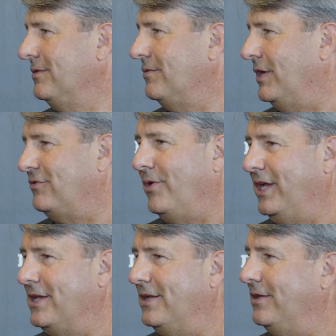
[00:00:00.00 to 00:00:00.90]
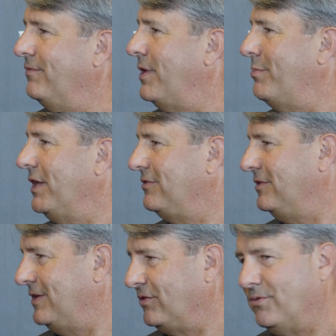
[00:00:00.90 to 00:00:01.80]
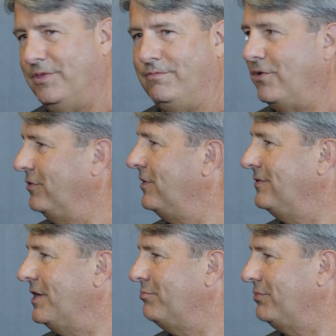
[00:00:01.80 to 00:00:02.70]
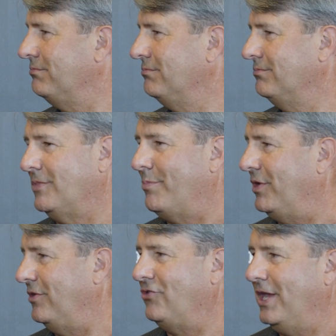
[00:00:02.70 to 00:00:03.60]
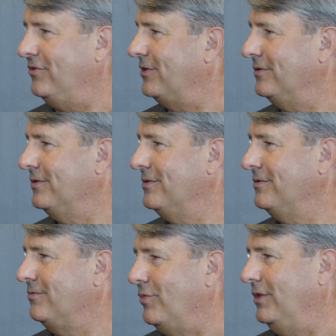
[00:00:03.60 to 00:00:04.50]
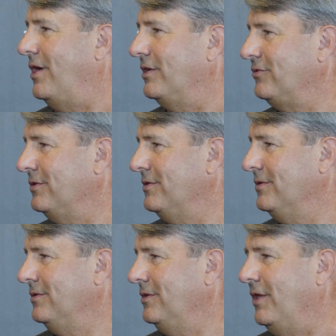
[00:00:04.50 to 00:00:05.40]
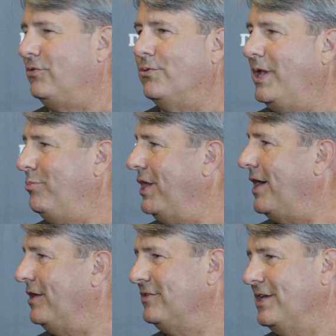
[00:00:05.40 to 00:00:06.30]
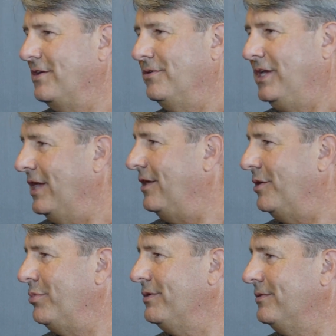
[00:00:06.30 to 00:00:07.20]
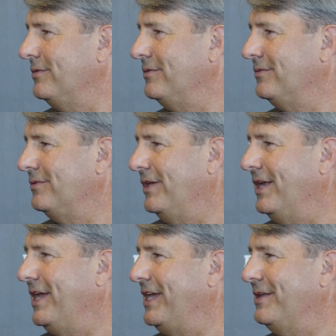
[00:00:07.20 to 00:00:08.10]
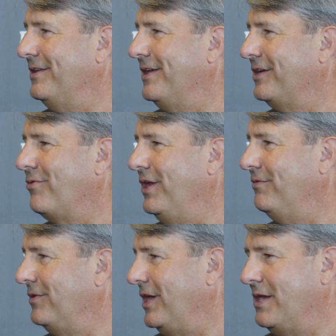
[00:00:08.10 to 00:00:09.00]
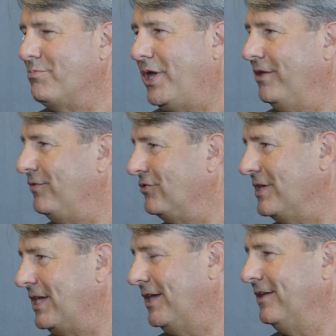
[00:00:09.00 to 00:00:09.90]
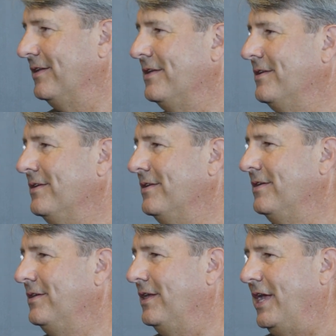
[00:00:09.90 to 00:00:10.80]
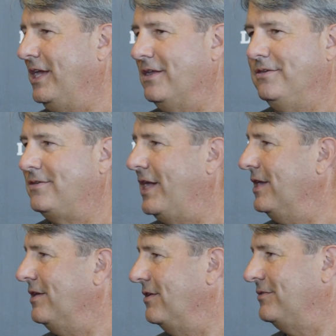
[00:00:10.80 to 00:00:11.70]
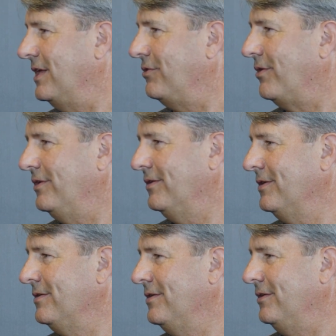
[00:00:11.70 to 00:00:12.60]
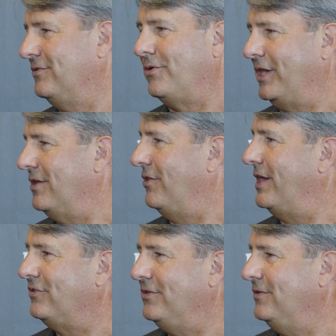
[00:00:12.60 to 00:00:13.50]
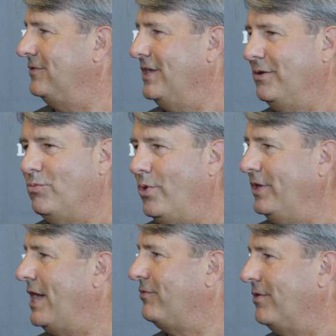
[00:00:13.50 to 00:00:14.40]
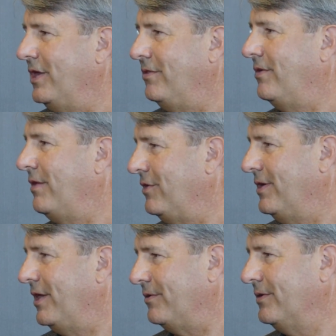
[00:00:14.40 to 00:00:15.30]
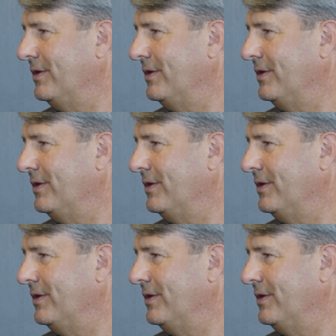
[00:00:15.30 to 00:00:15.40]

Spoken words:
right? So if I'm not successful in the first attempt, I'm going to change it, relaunch. And through APIs, I can go to GitHub, and I can I can buy a phishing kit, and I can tie it into SendGrid. And so I can launch these things one after another after another.